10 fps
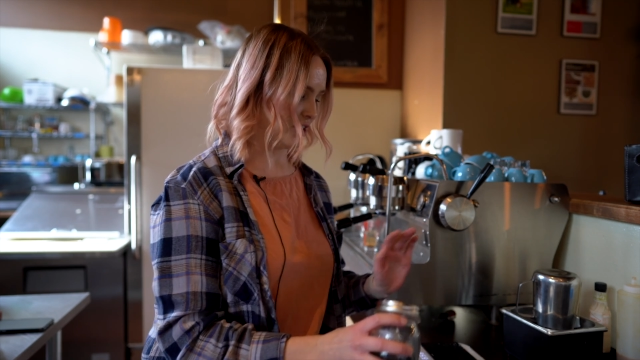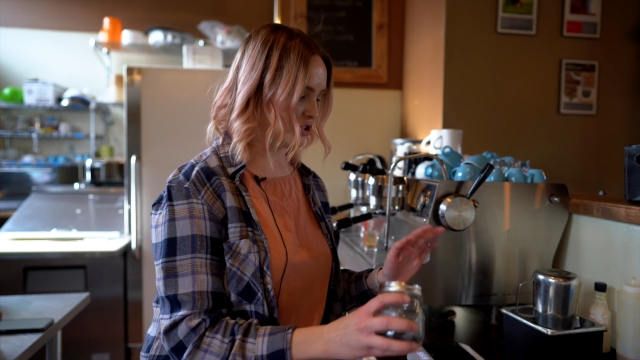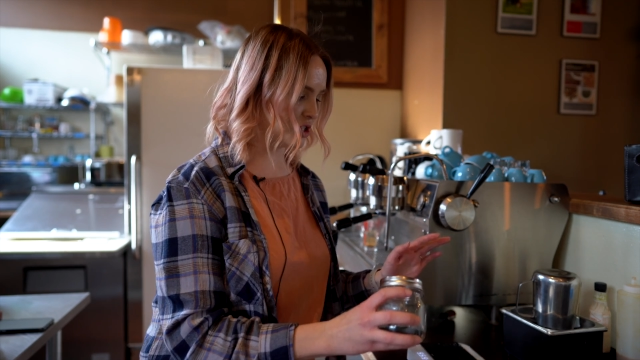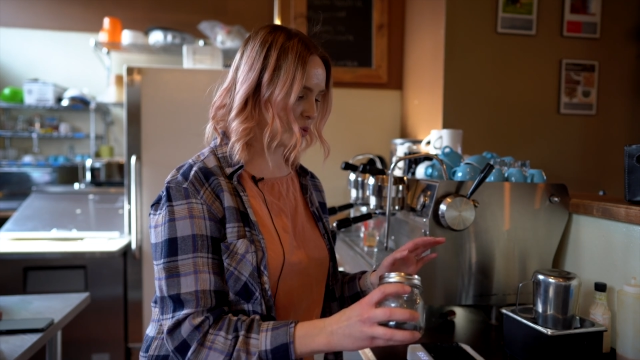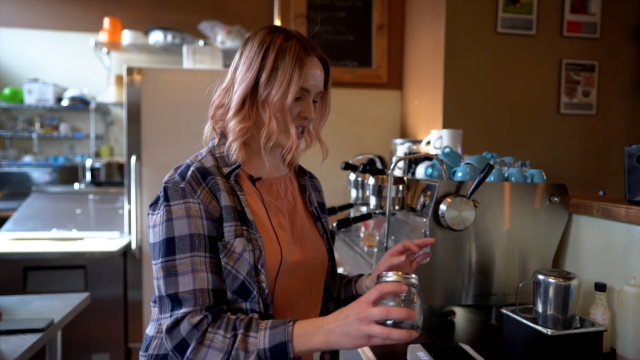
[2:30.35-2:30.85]
You
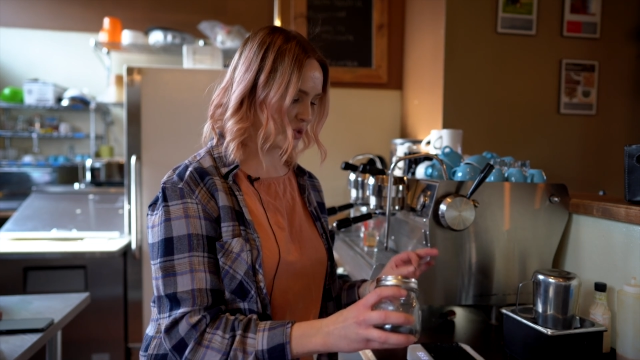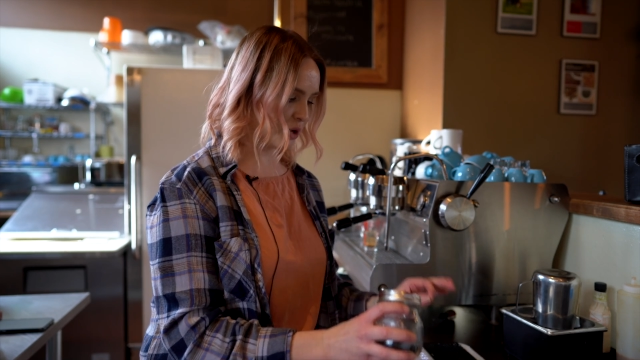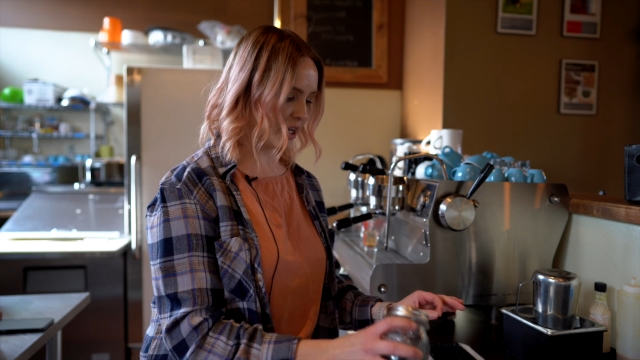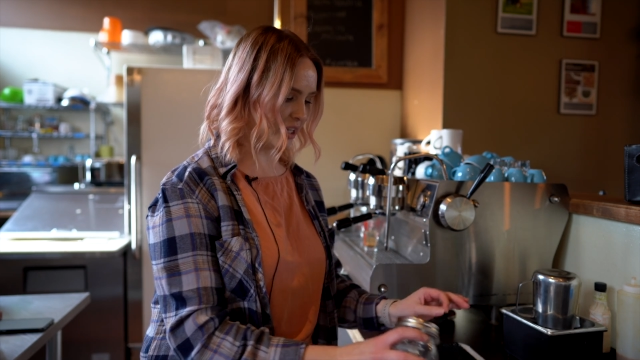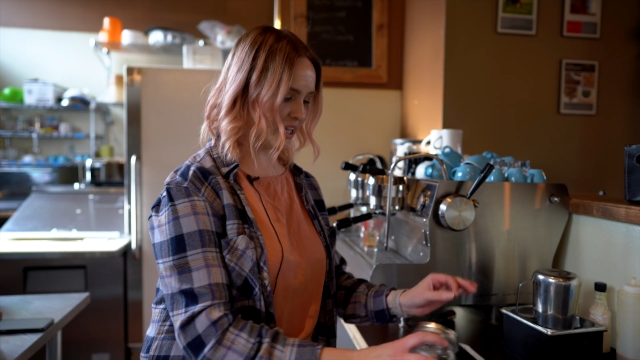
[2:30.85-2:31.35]
just want to
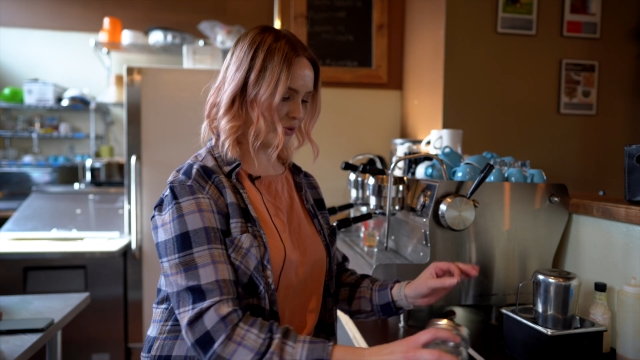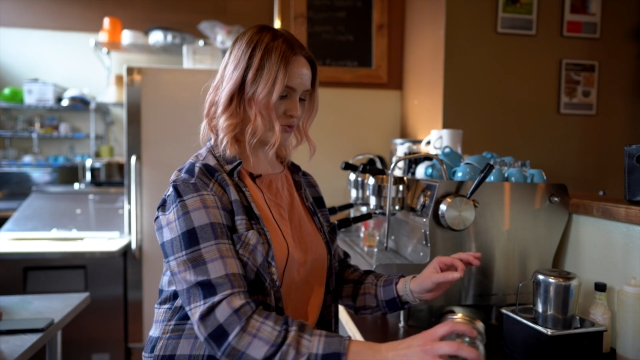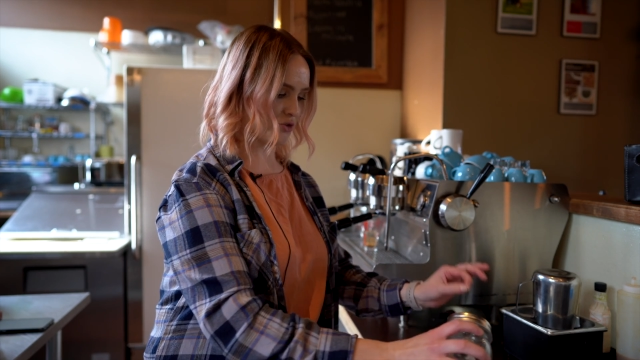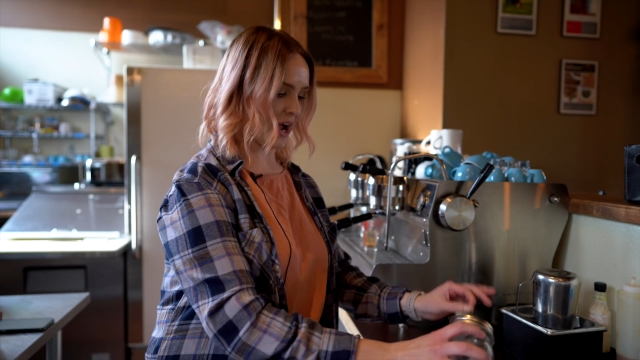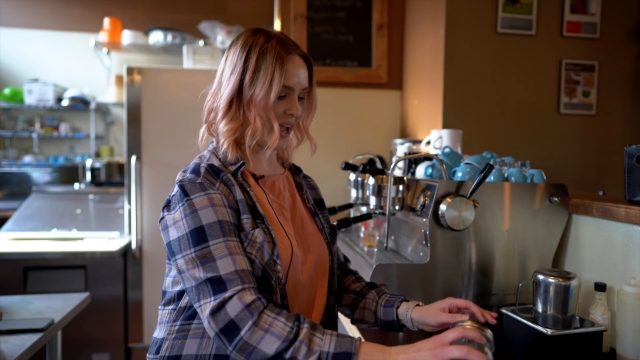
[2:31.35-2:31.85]
sprinkle it
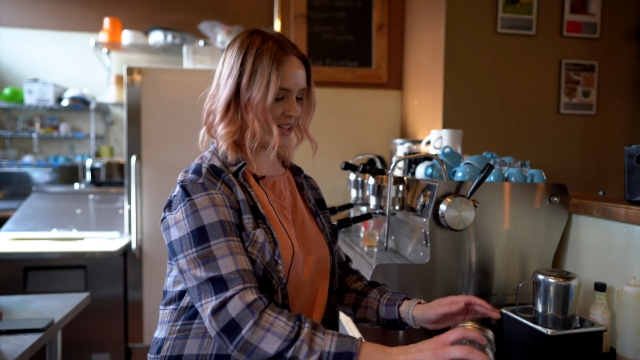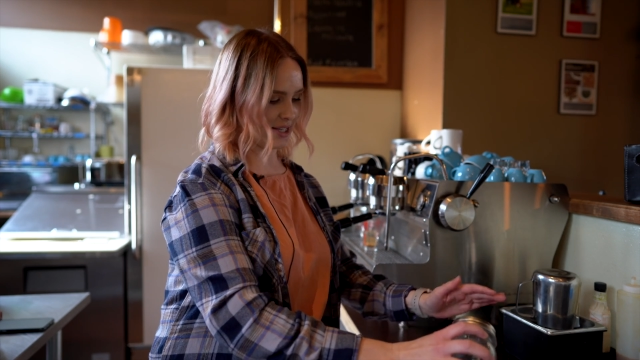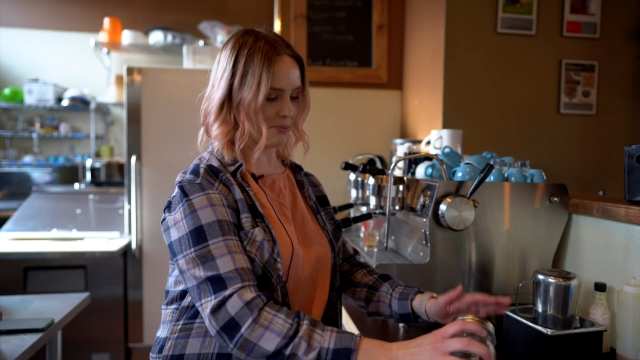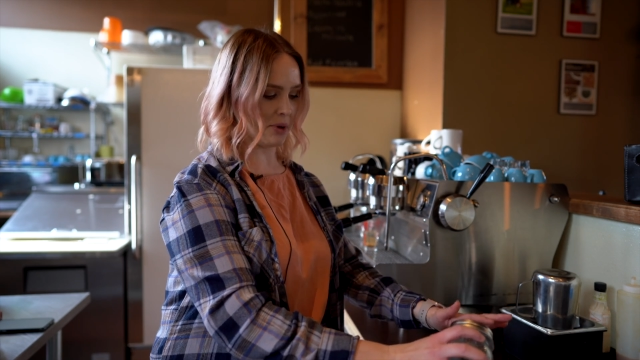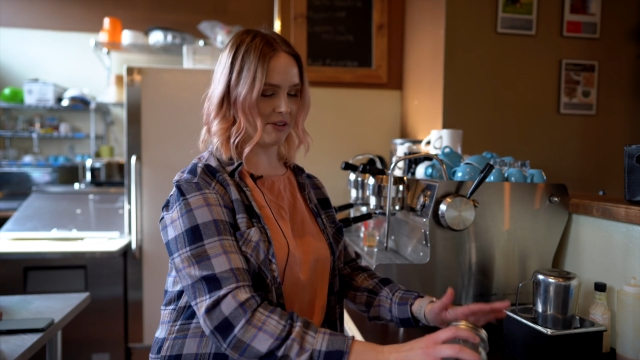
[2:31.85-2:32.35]
right
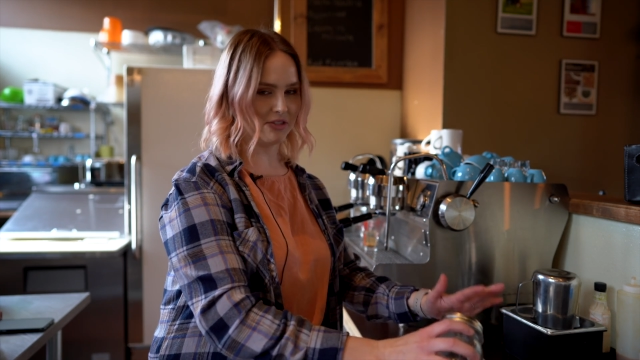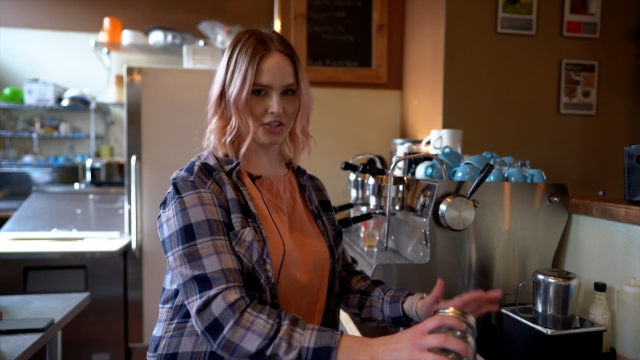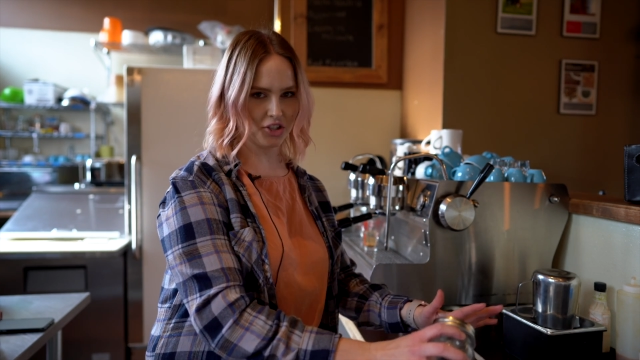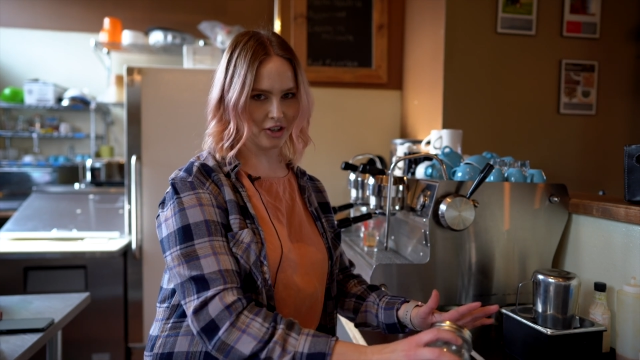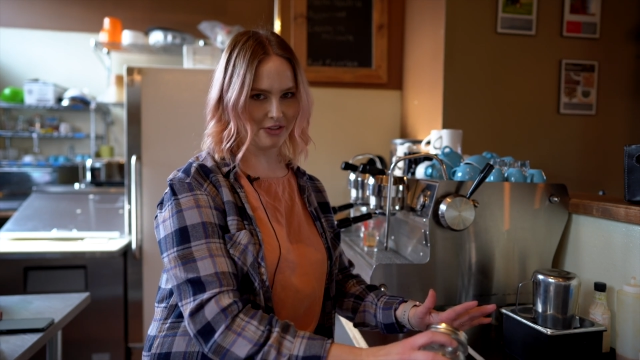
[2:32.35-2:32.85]
above the
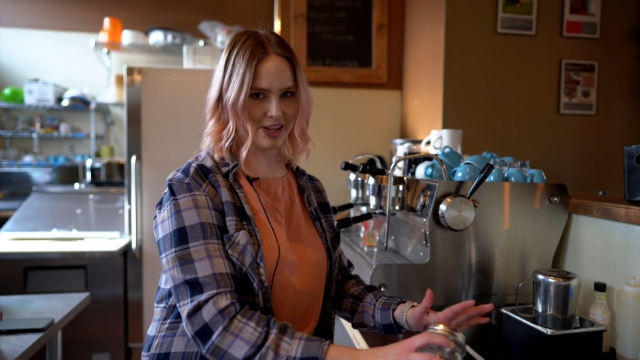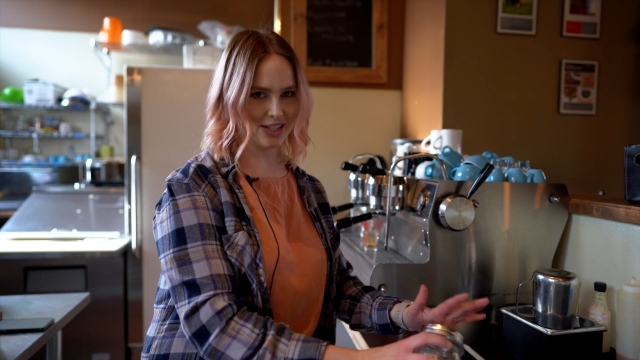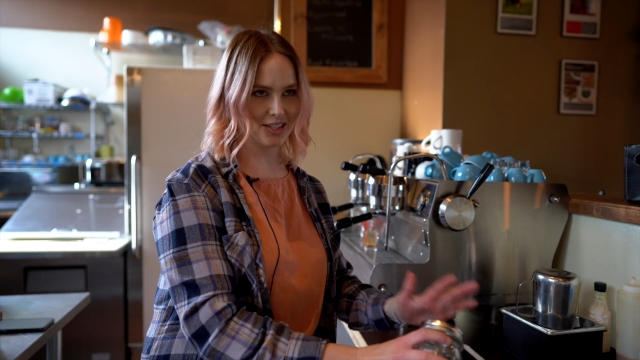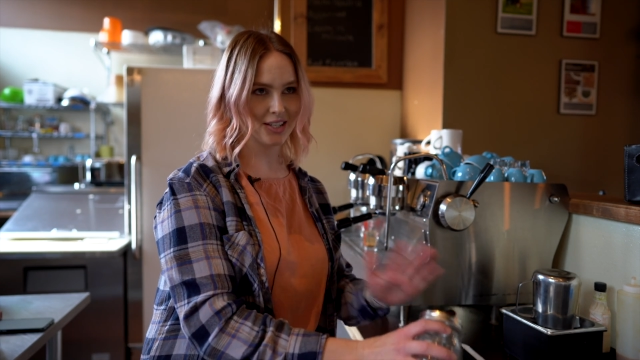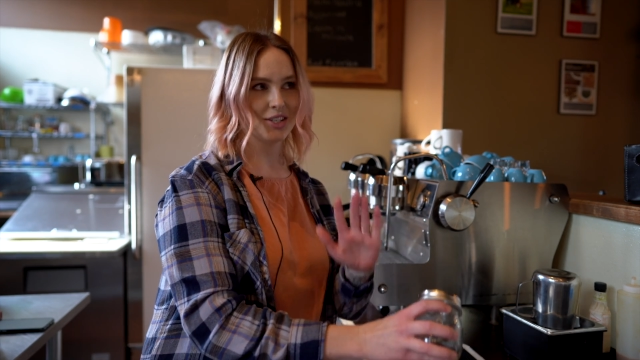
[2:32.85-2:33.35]

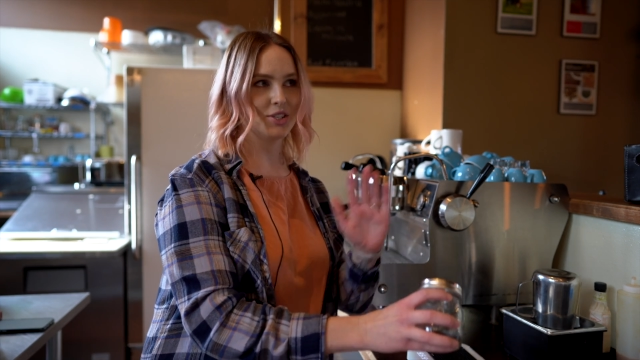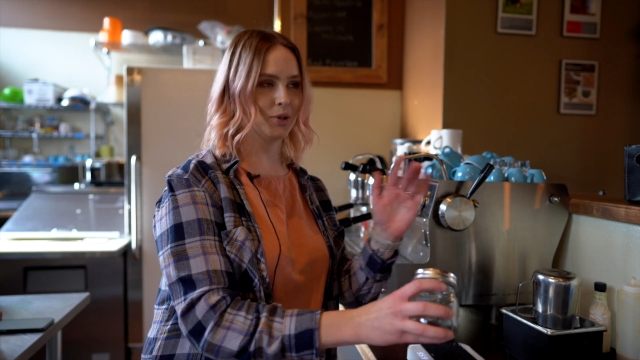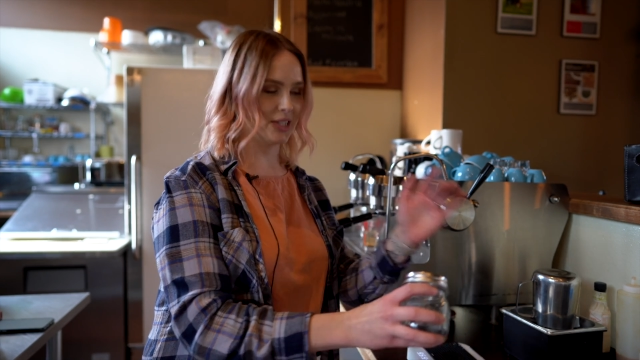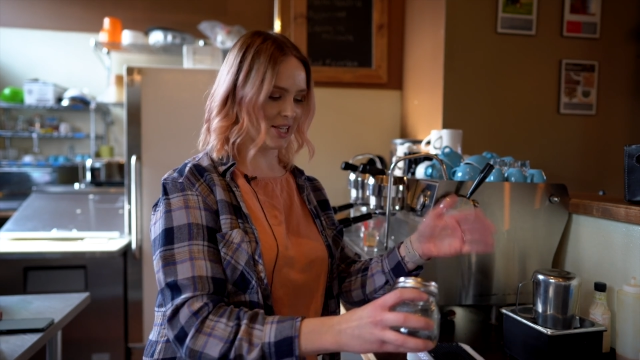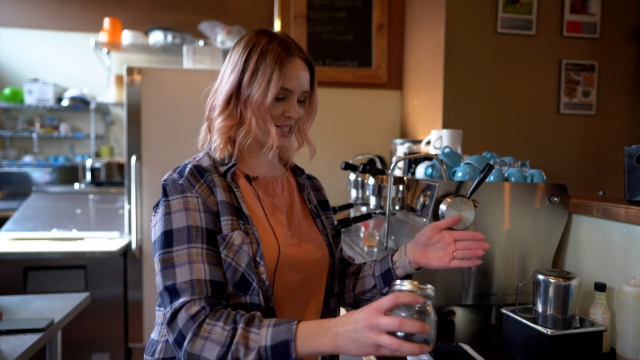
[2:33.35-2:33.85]
surface so
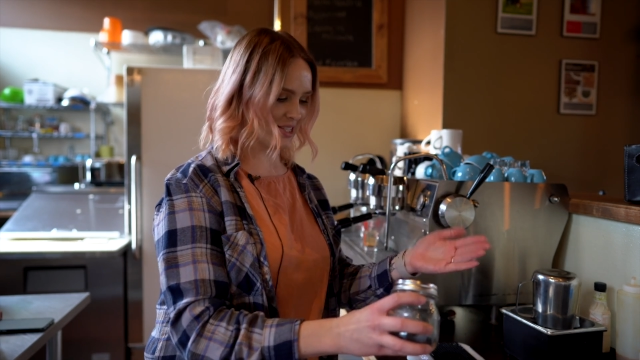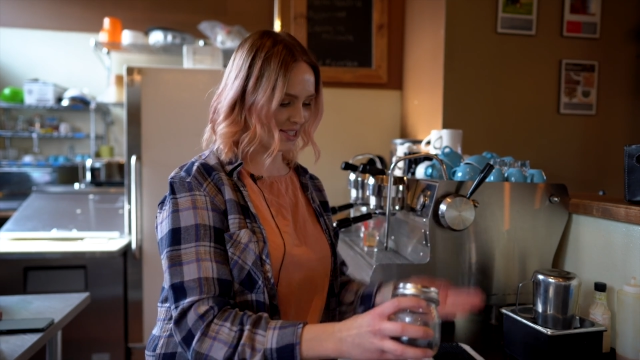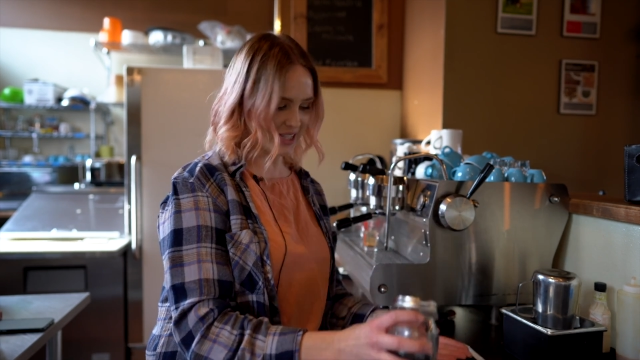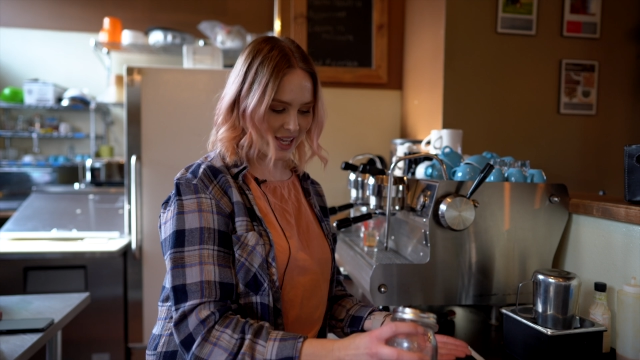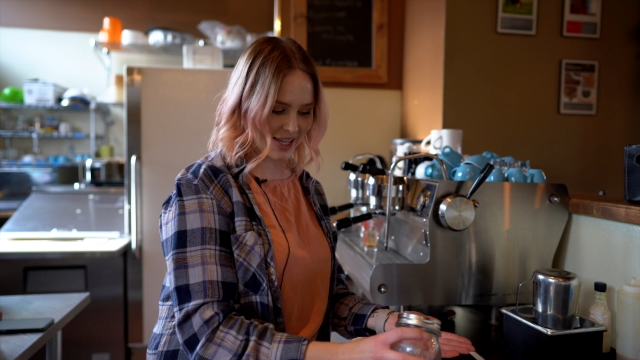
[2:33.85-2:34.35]
it doesn't
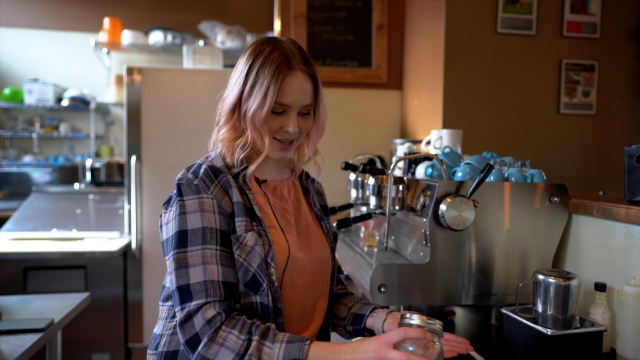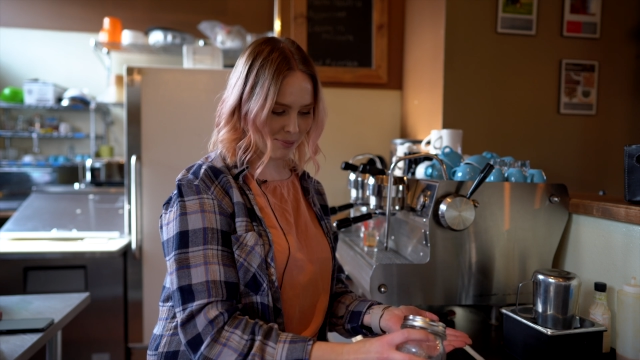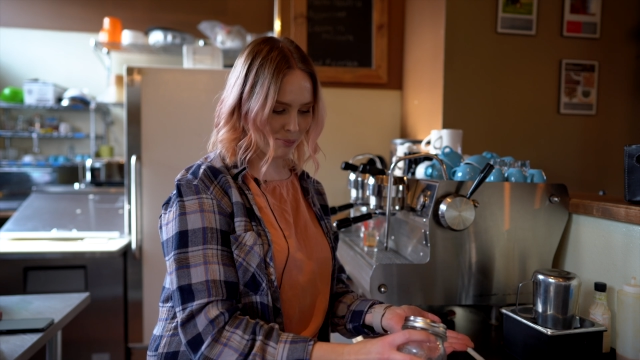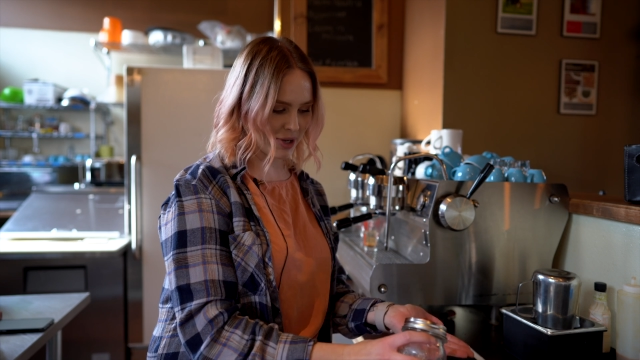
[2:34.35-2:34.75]
sink,